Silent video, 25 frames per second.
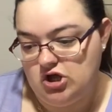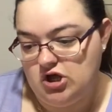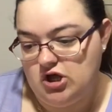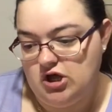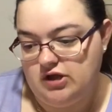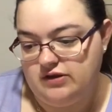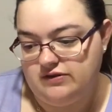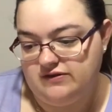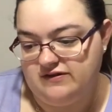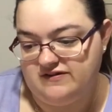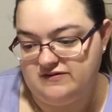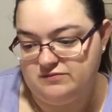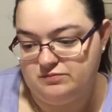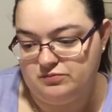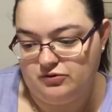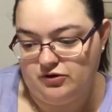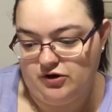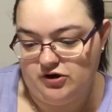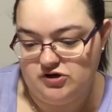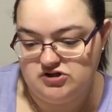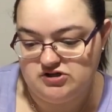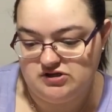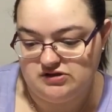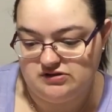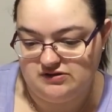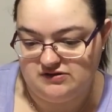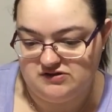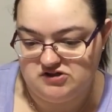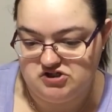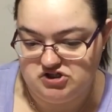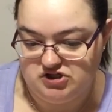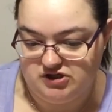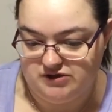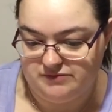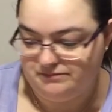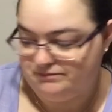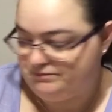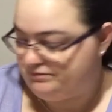this project this year.
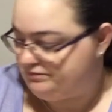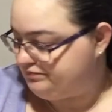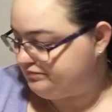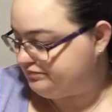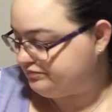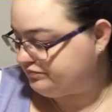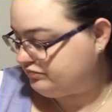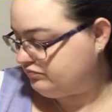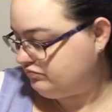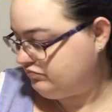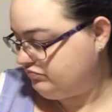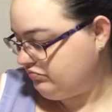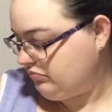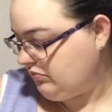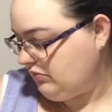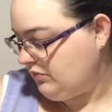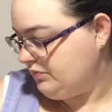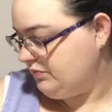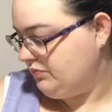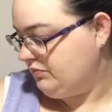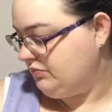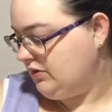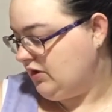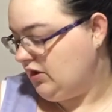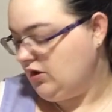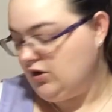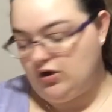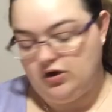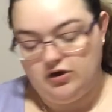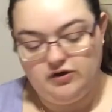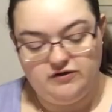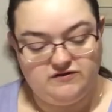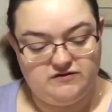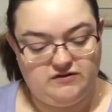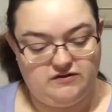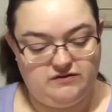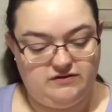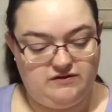
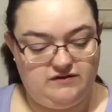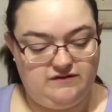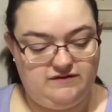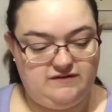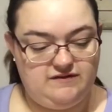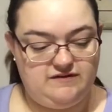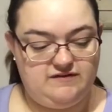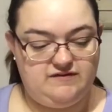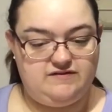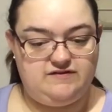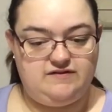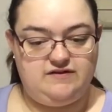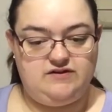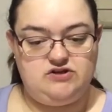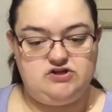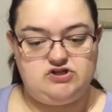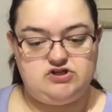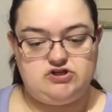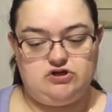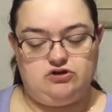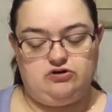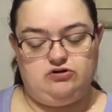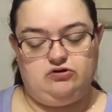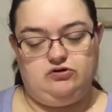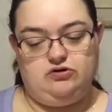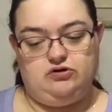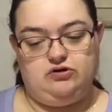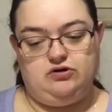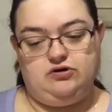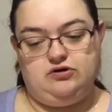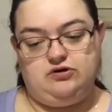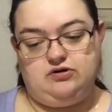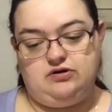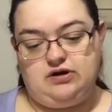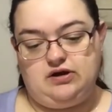So this is stitched on,